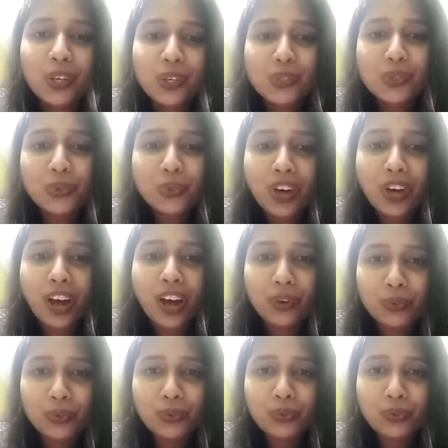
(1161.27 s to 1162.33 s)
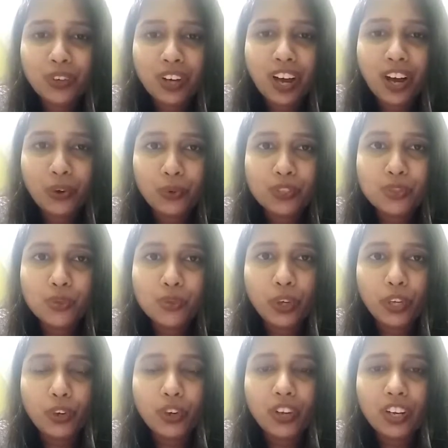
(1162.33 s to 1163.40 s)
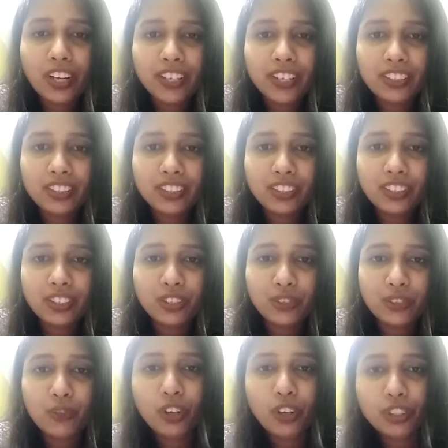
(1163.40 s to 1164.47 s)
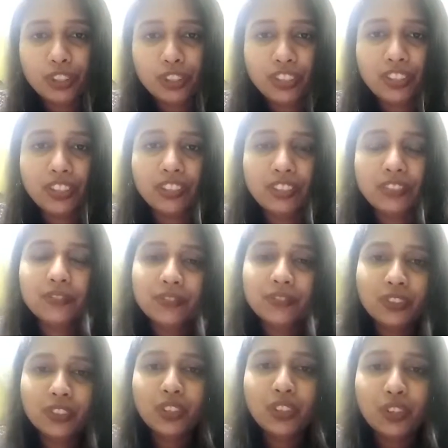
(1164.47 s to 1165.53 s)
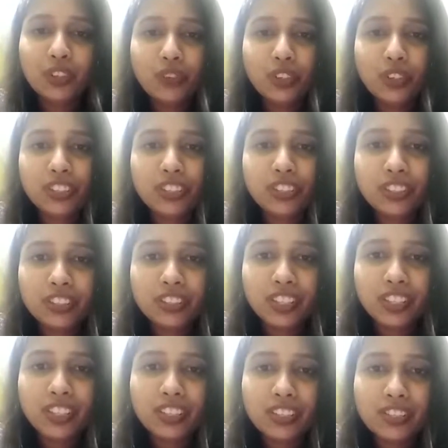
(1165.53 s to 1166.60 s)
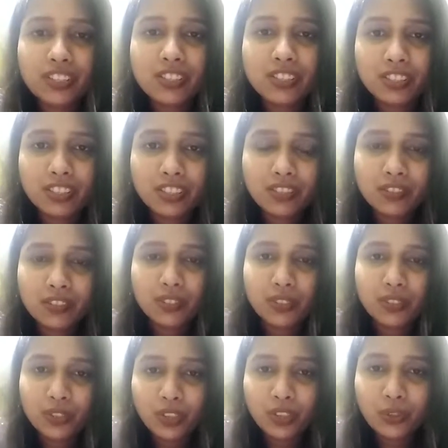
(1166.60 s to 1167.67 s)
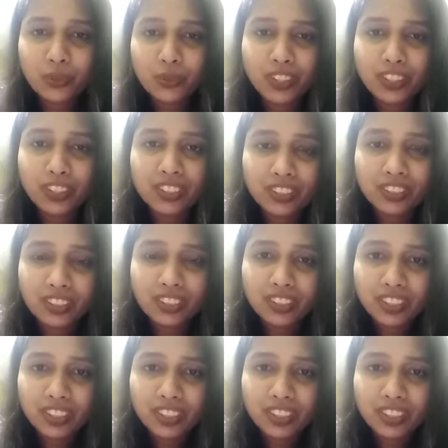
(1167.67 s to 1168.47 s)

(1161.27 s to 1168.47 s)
So how it's going on? Like what are the things you are doing